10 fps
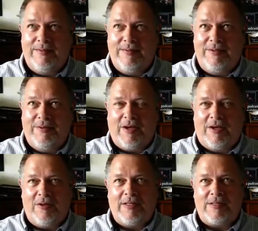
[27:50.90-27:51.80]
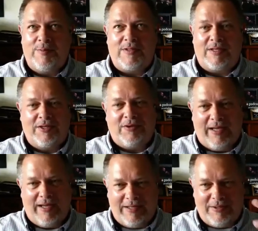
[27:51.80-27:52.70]
you've got all this music in your
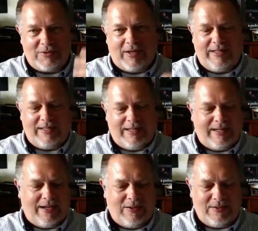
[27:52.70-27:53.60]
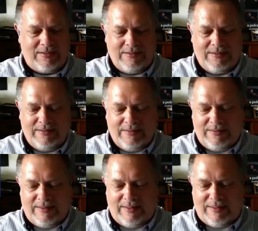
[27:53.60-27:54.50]
head. You're trying to get it out.
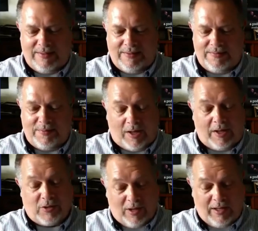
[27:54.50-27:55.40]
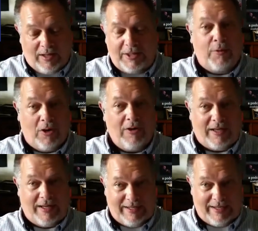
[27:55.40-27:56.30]
Not trying. You are
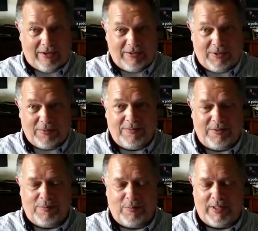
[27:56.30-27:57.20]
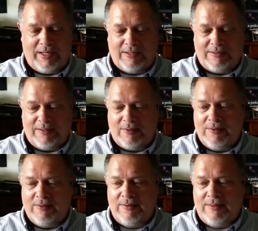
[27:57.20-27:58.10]
getting it out. You're putting it out there.
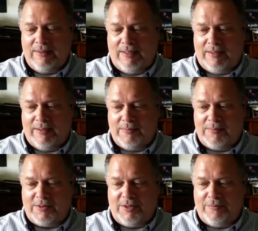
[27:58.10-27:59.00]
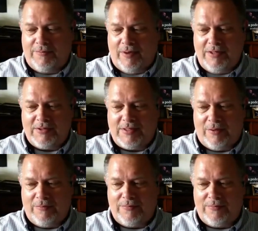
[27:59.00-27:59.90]
Do you find
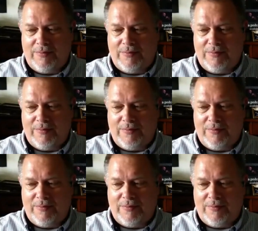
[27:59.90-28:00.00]
yourself